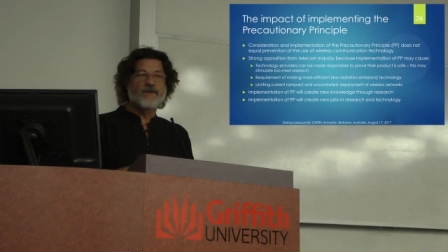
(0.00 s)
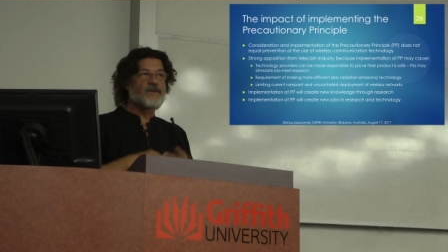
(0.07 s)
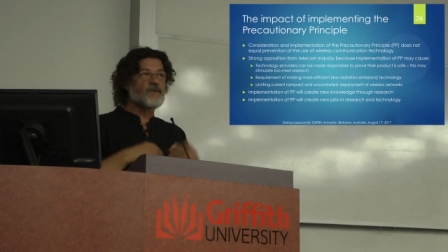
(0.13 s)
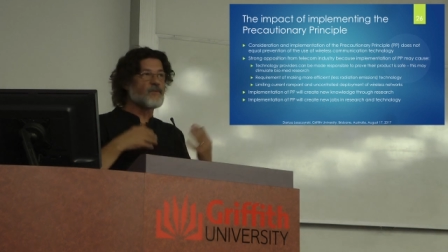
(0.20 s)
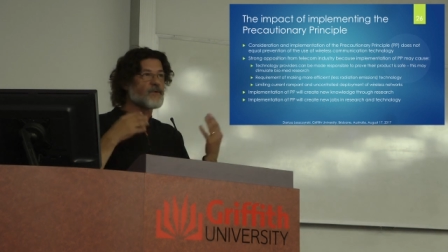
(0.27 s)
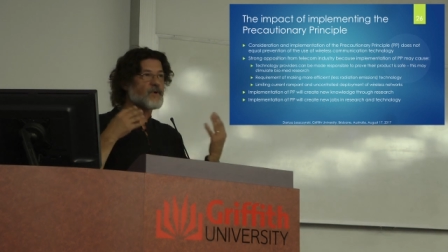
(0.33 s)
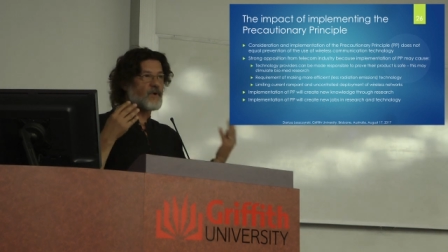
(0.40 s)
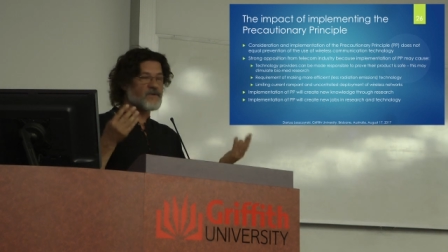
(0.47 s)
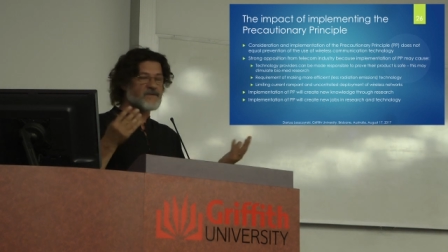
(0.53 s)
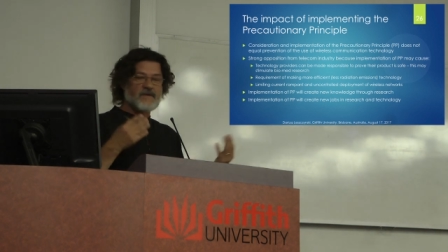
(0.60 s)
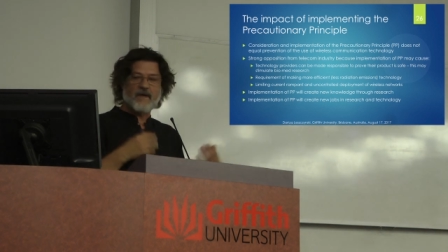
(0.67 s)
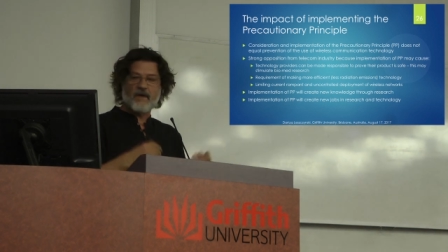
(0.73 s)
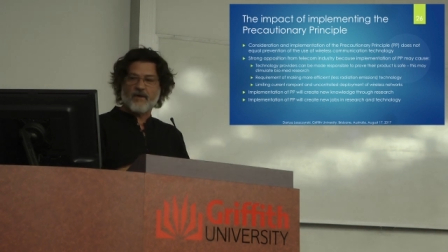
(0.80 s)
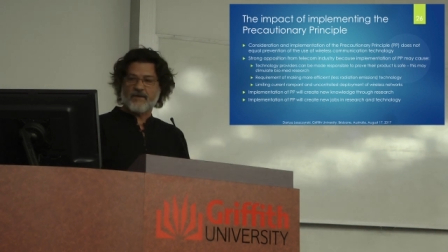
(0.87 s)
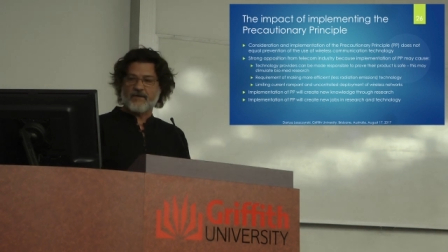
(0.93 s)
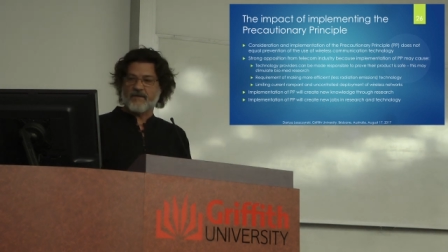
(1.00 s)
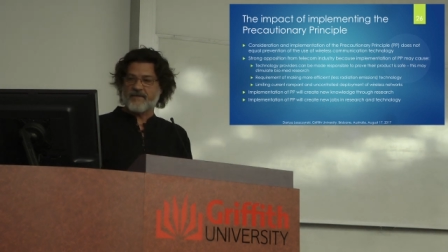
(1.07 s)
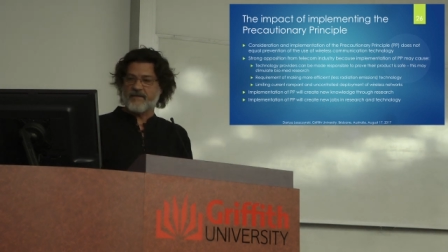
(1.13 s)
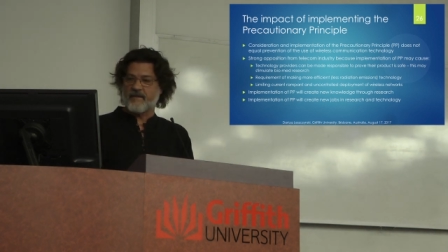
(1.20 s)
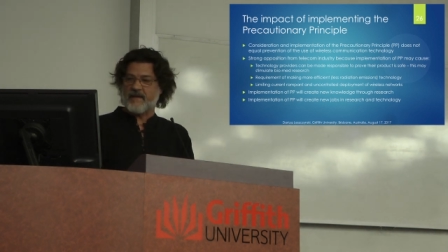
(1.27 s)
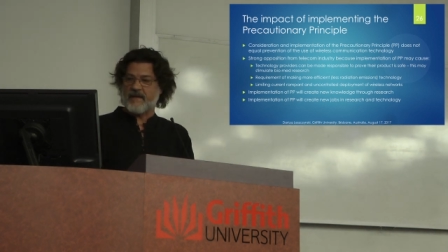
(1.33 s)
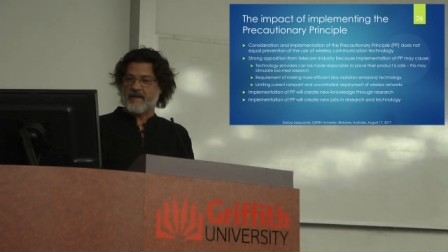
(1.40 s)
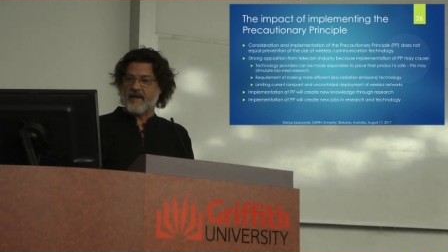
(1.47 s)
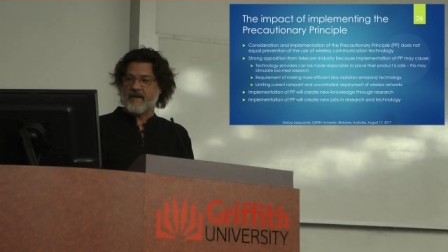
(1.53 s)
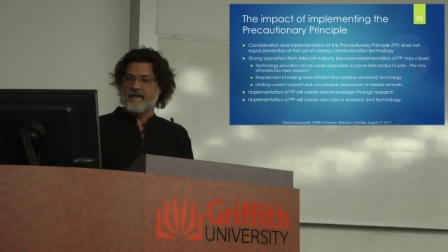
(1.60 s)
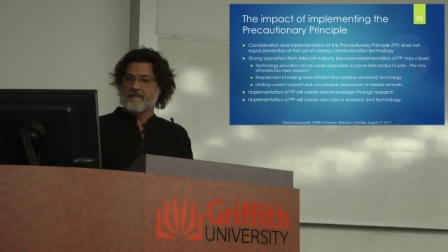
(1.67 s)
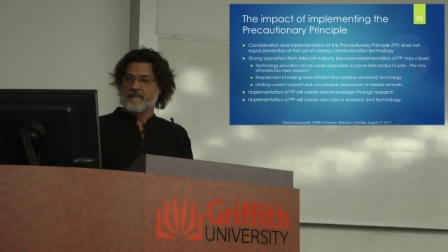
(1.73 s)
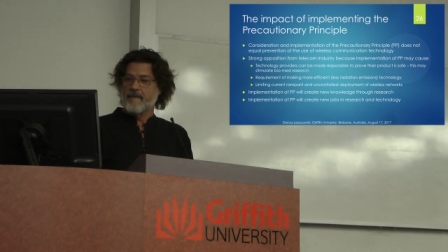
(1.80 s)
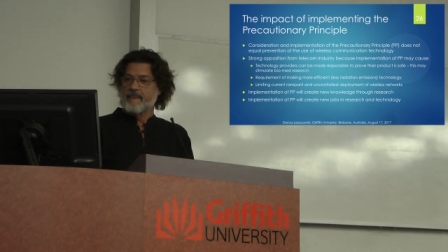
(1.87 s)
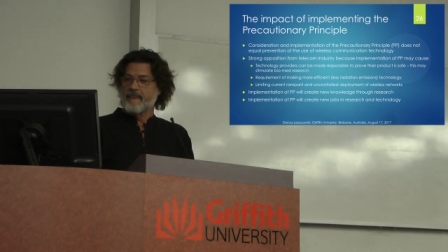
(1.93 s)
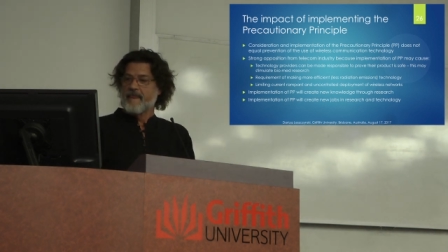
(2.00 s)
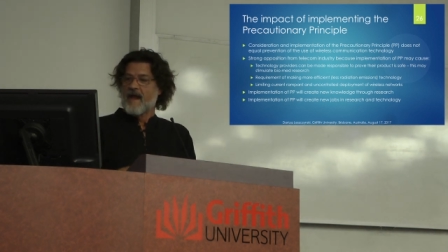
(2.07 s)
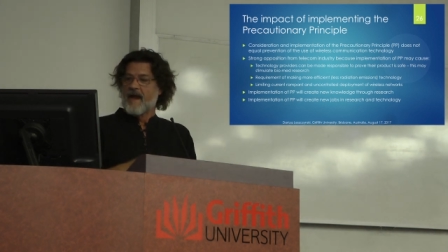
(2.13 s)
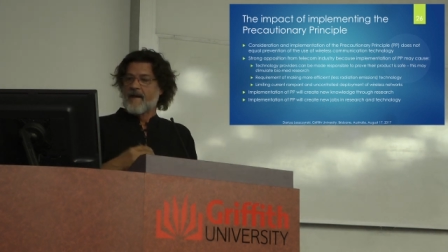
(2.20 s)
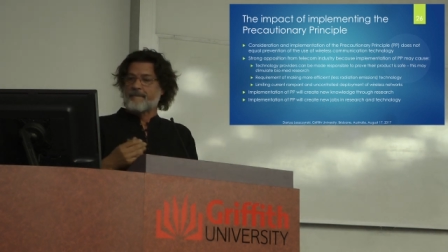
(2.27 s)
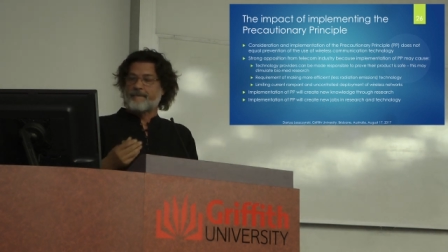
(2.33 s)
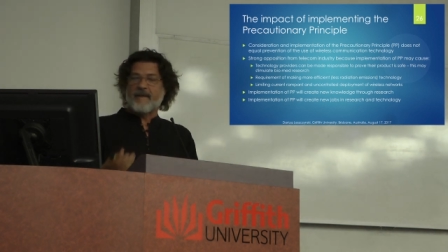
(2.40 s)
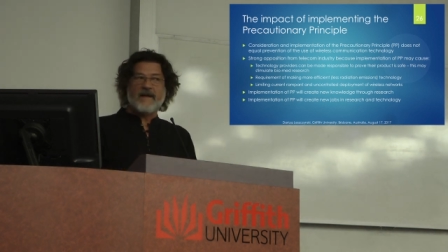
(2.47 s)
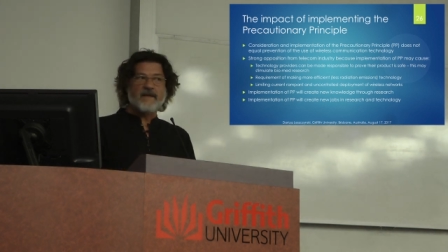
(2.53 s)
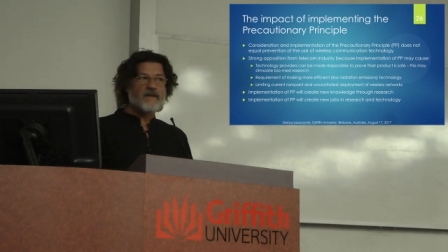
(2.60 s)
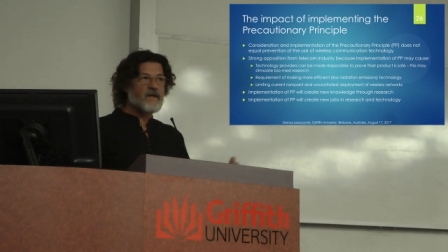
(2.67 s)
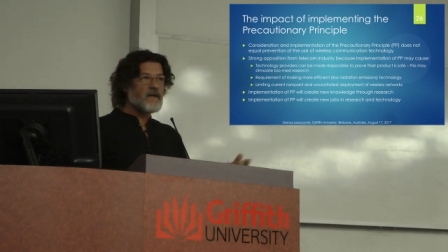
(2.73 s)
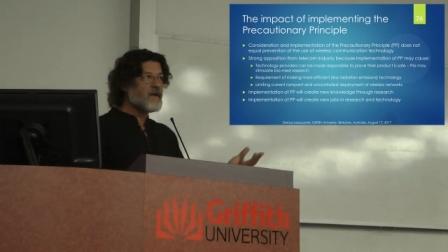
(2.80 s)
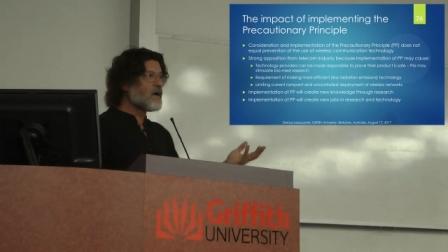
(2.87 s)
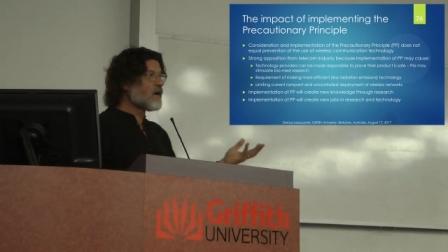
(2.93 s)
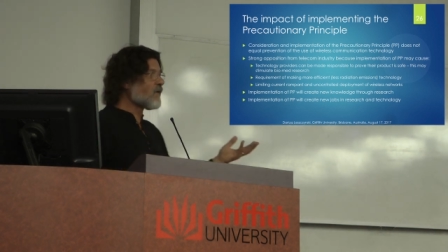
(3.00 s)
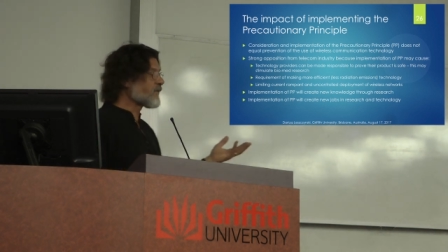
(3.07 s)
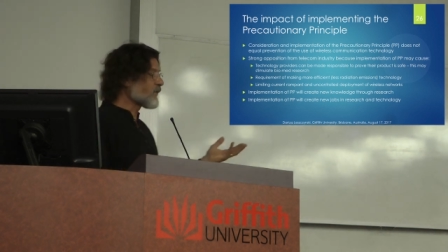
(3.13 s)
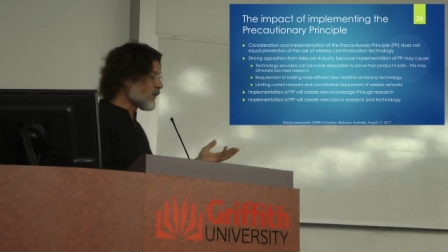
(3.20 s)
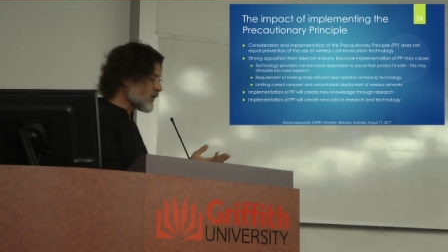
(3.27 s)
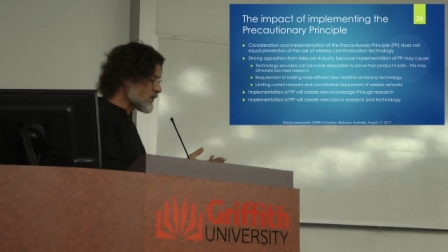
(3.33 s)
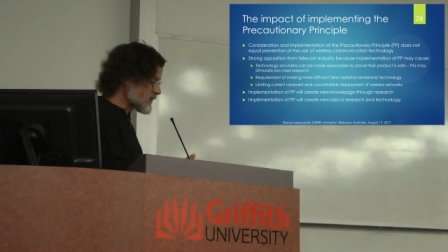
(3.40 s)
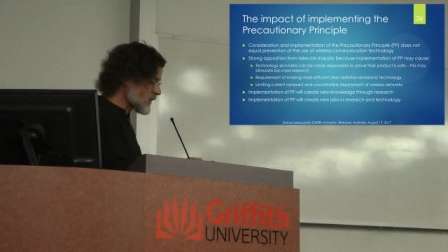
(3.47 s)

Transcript: So it would cost a lot of money. But of